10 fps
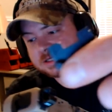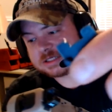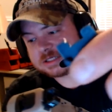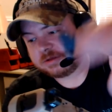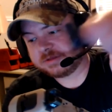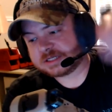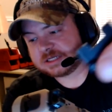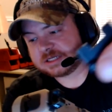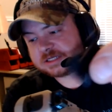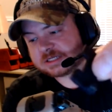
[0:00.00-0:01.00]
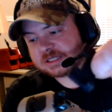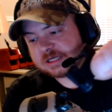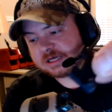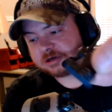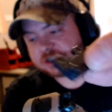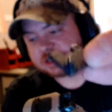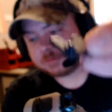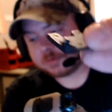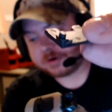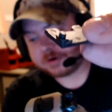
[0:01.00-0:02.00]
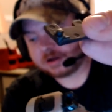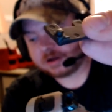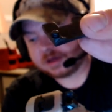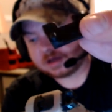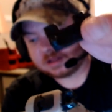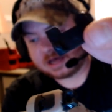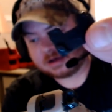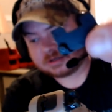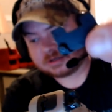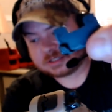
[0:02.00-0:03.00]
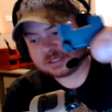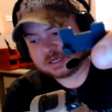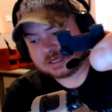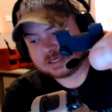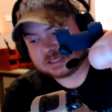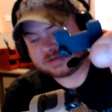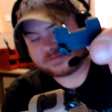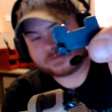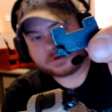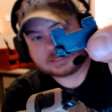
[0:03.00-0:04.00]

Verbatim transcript: So hmm. this is the interchangeable part that allows different